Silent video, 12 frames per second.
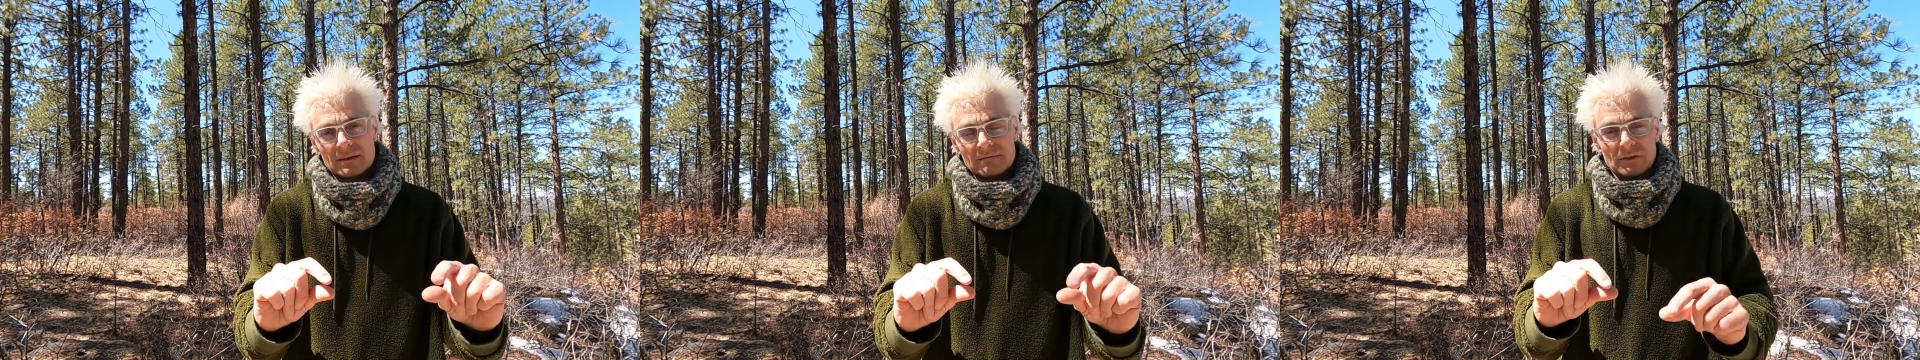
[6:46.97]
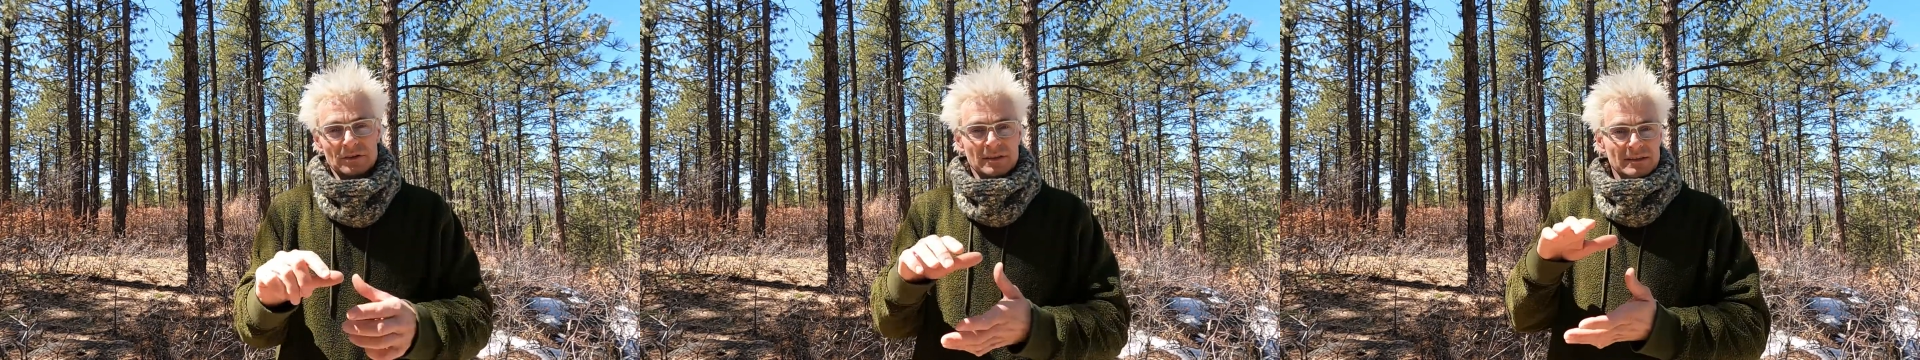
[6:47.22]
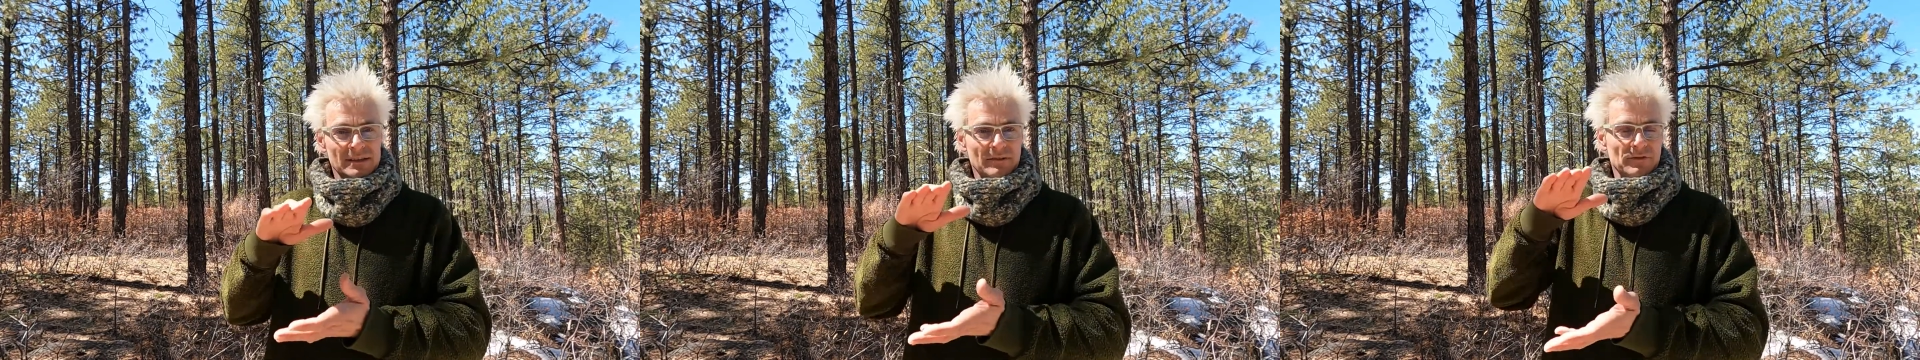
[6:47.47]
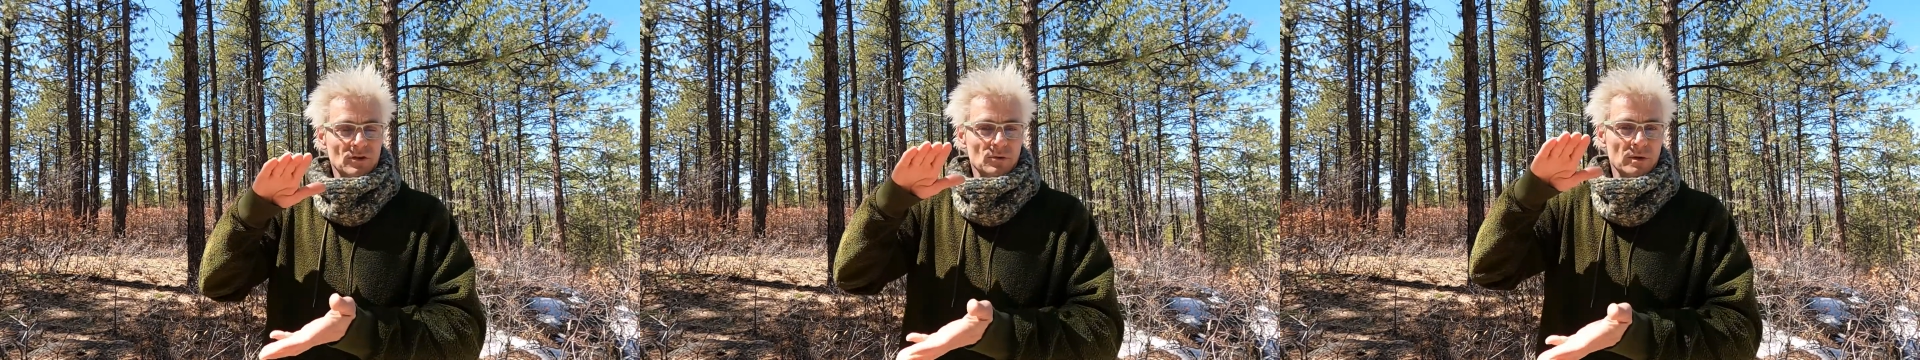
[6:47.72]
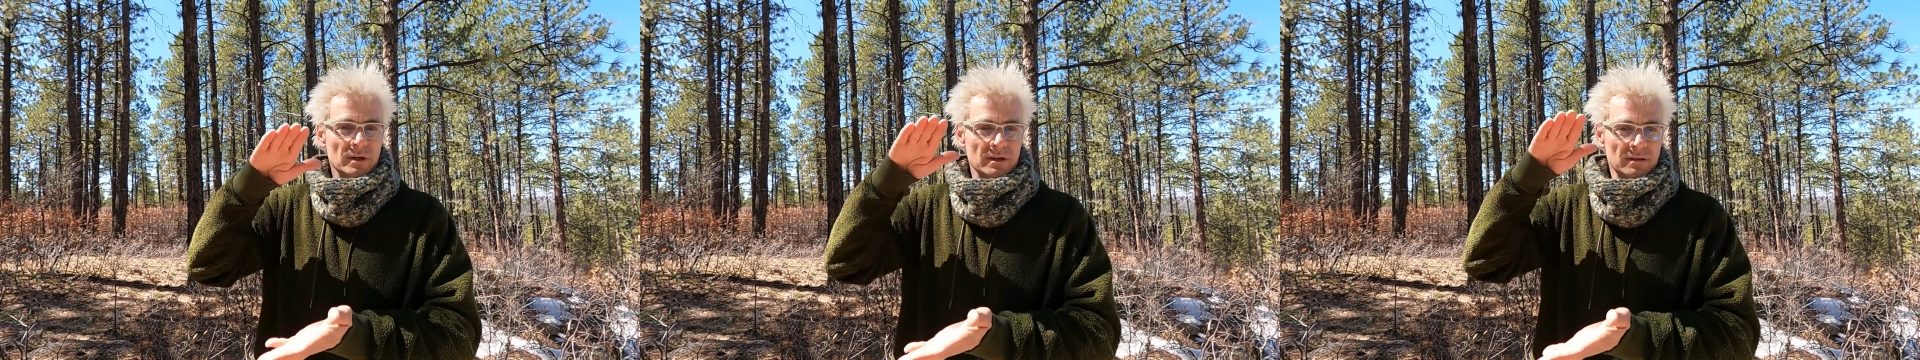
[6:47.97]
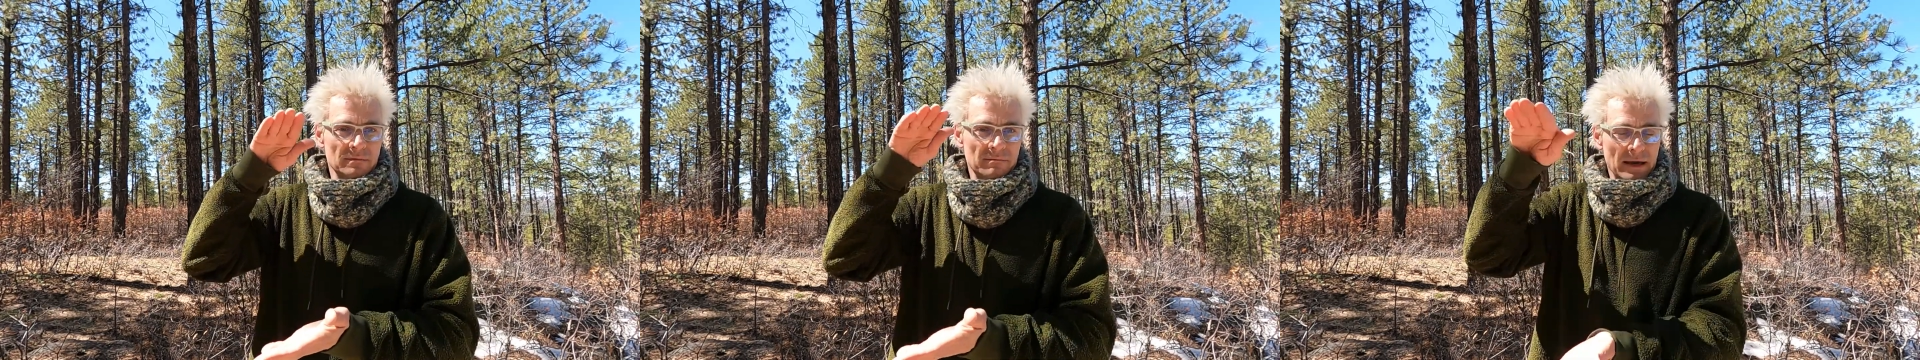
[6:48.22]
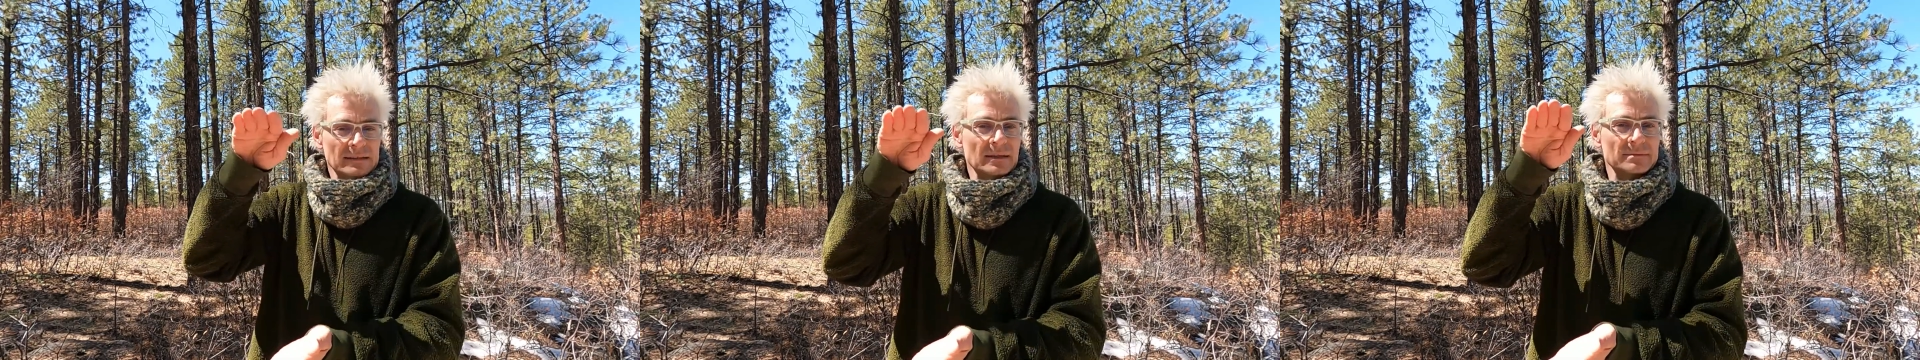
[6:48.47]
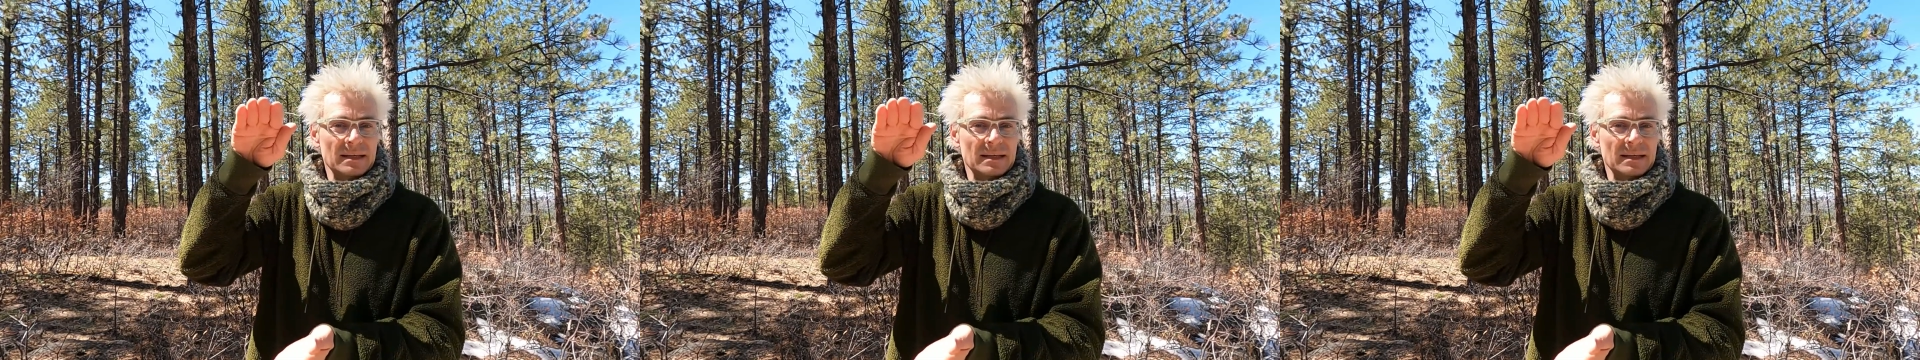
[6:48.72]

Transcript: Versus if you would mess up